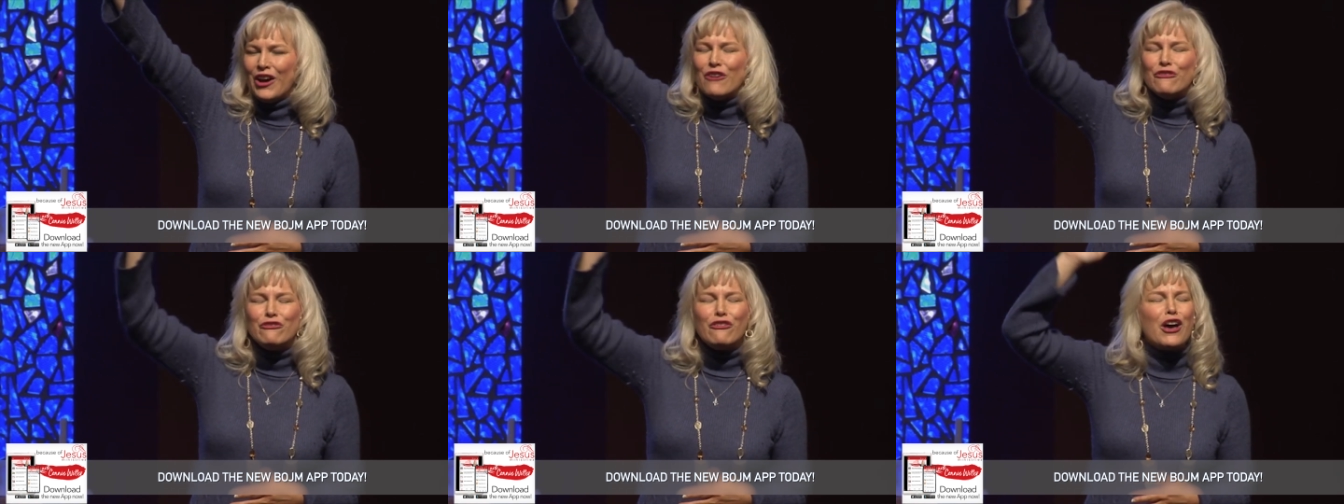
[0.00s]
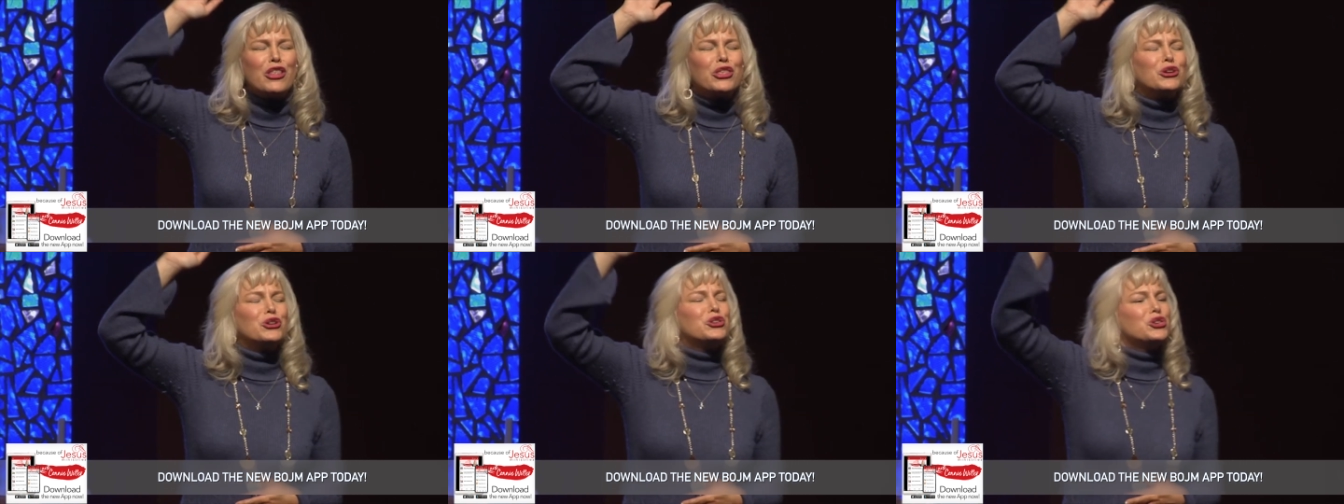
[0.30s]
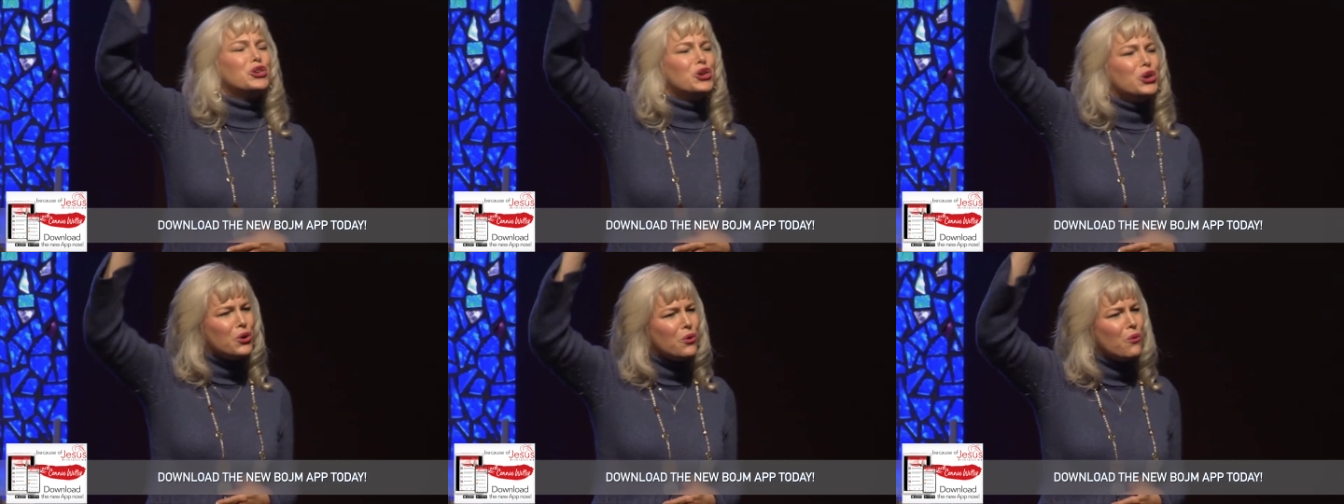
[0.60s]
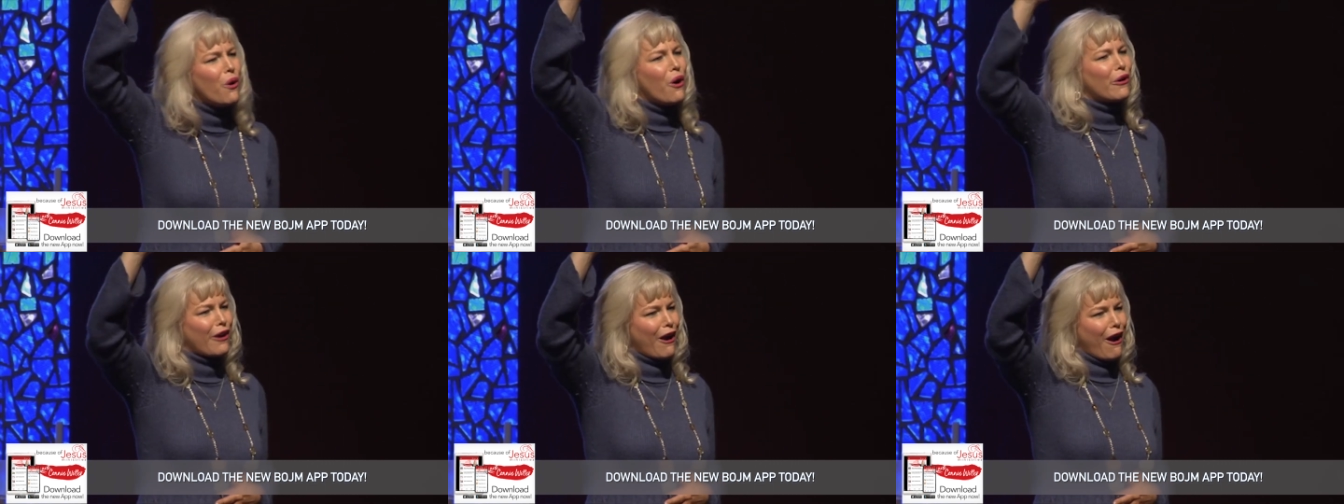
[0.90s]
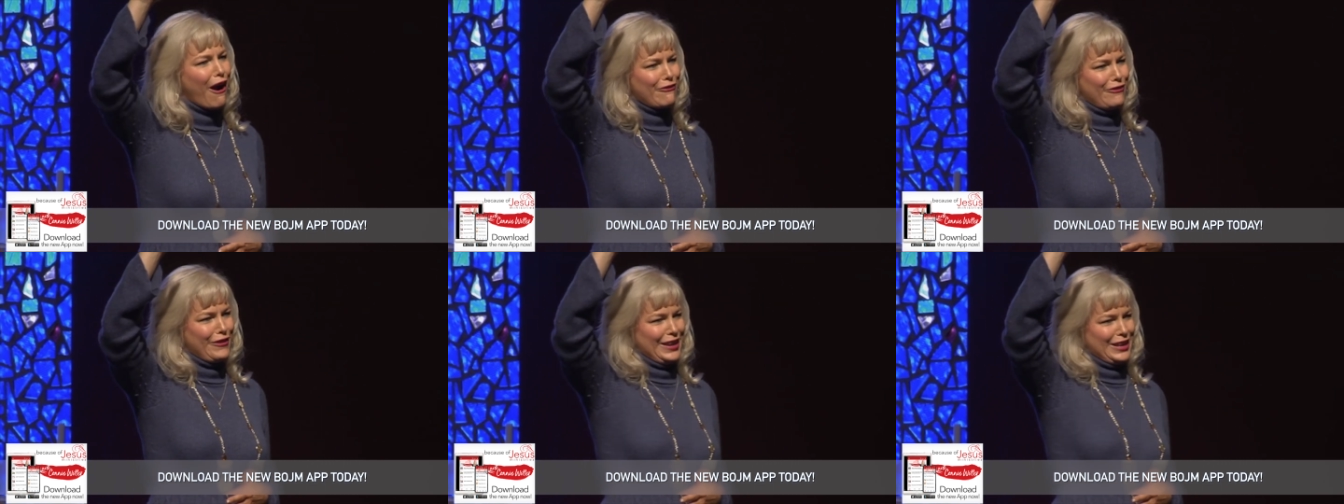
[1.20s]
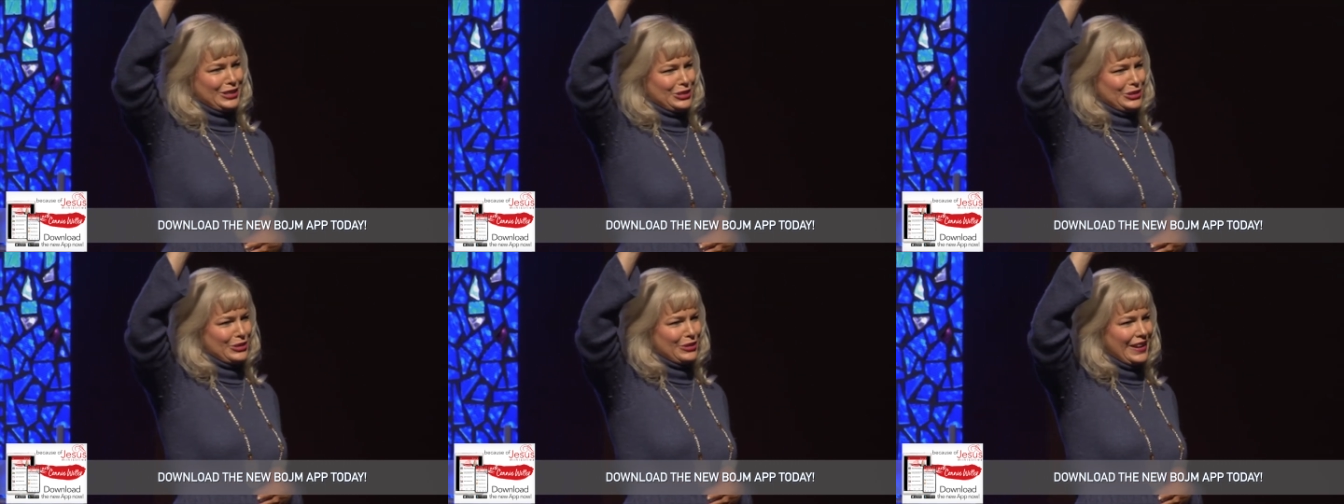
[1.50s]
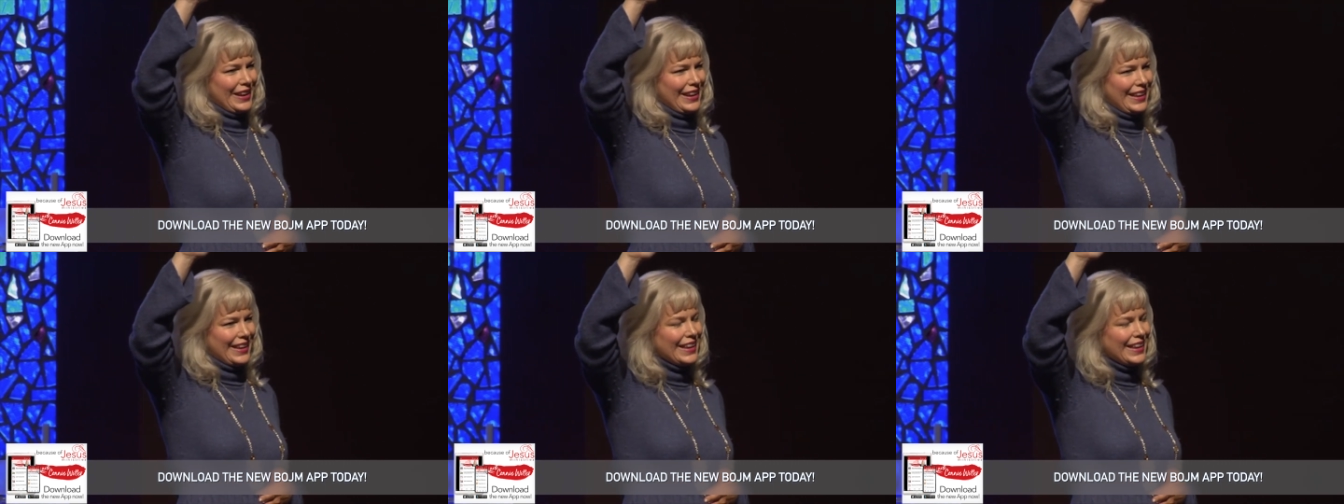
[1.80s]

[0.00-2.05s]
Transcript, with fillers: Father, you are our victory.